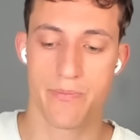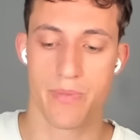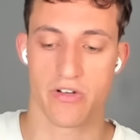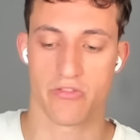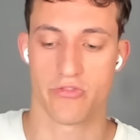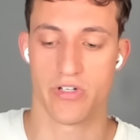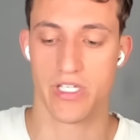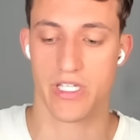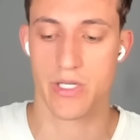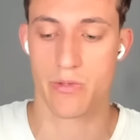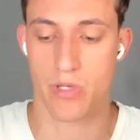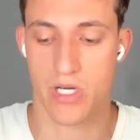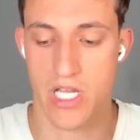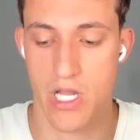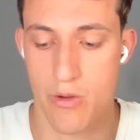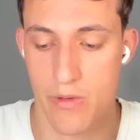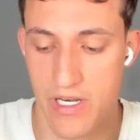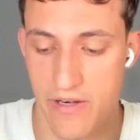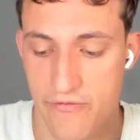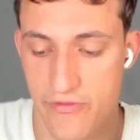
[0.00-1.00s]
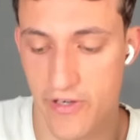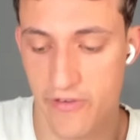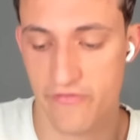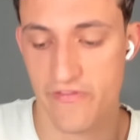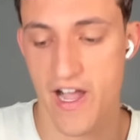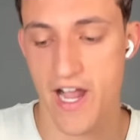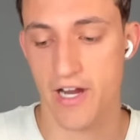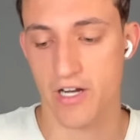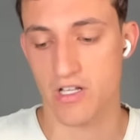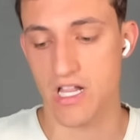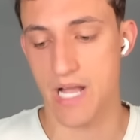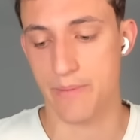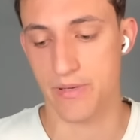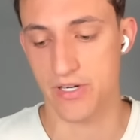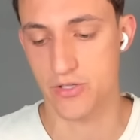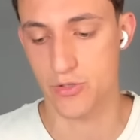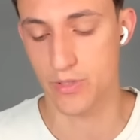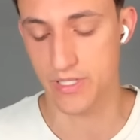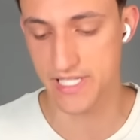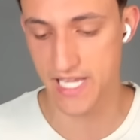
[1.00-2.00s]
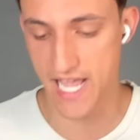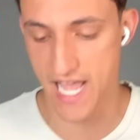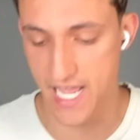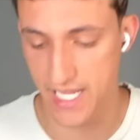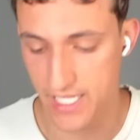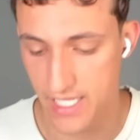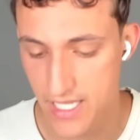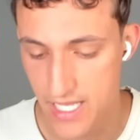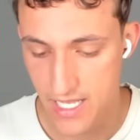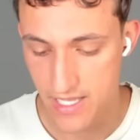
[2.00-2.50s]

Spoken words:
but really we're going in for a Fire Clapper to attack.